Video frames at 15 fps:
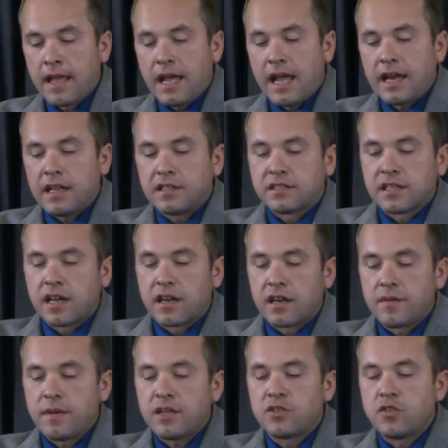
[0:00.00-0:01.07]
And he said
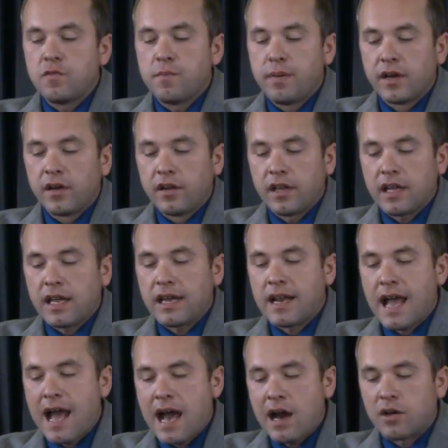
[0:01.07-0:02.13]
unto me, to build it an
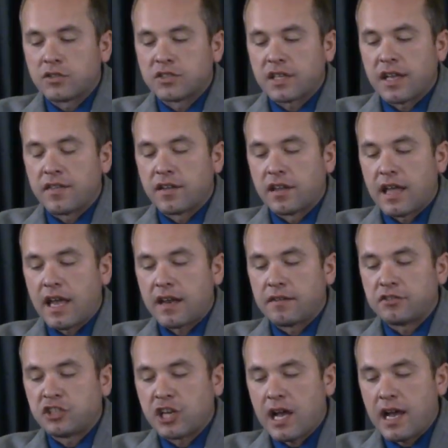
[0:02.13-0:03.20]
house in the land
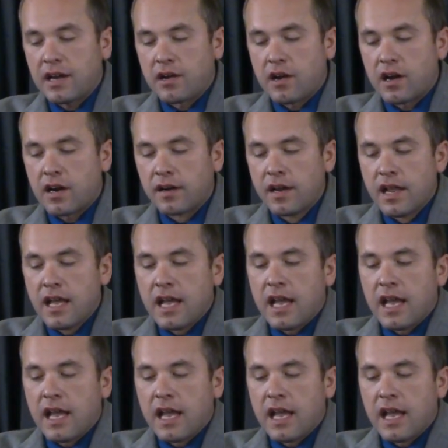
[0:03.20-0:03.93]
of Shinar,